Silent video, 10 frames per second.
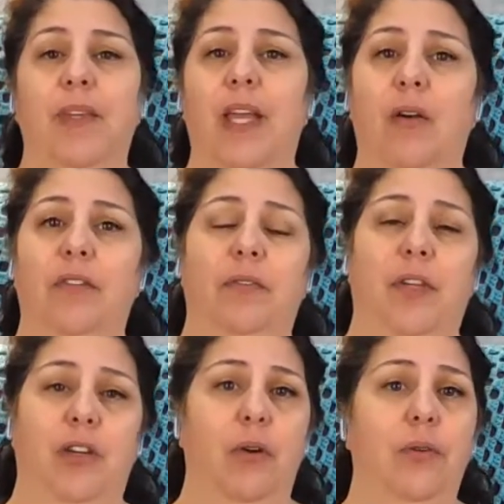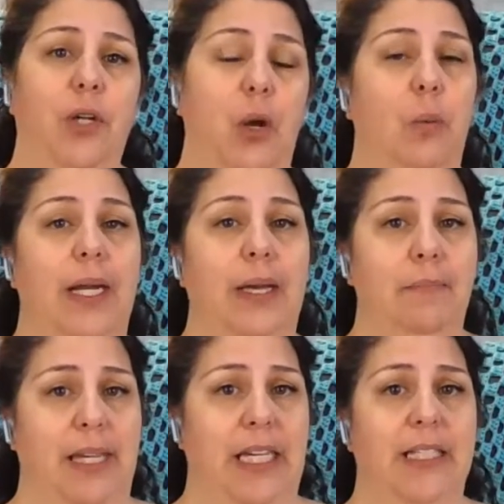Now, if you don't know what it
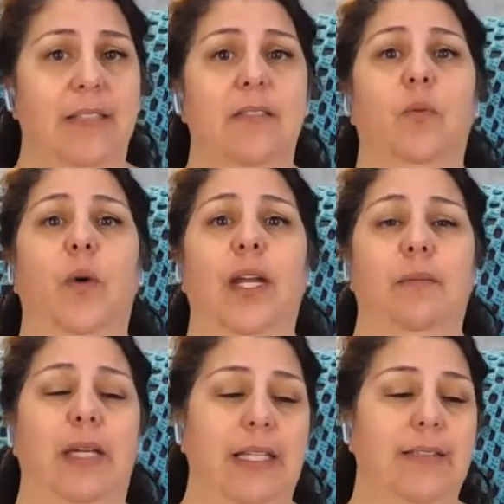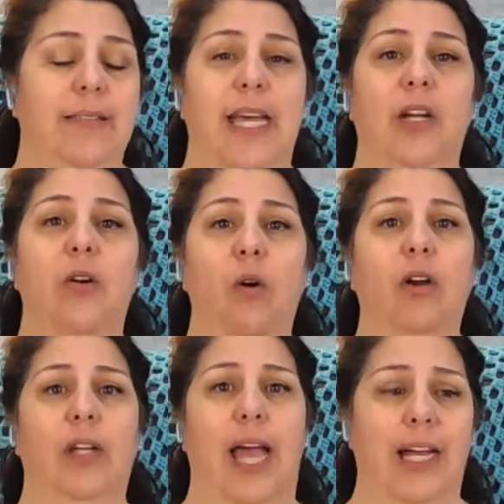means is that coral